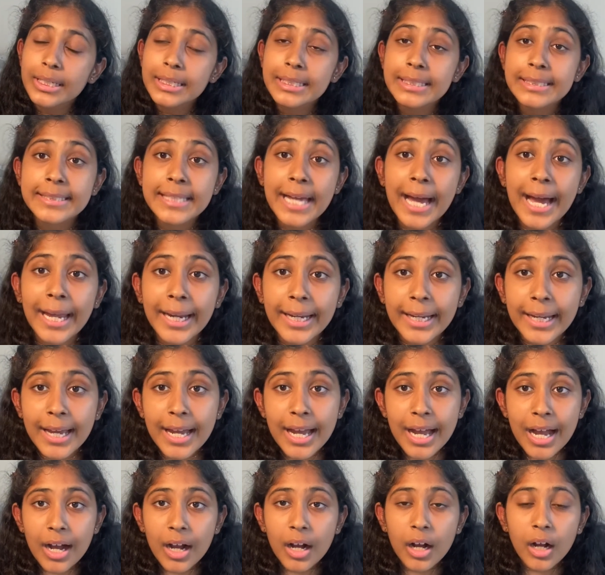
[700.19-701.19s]
is that
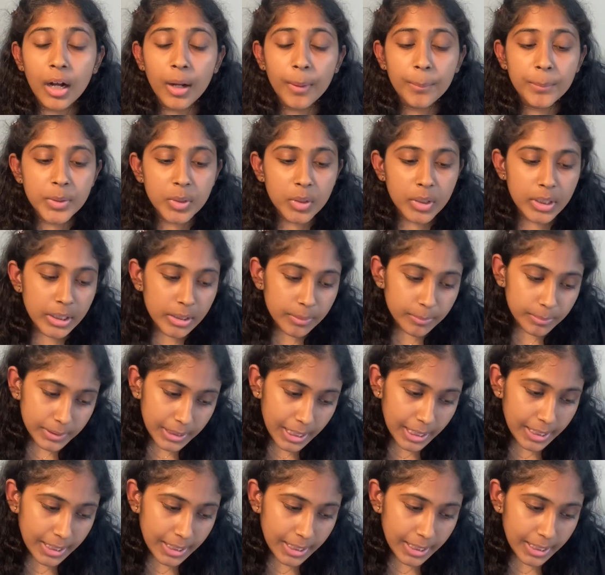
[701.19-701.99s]
you can apply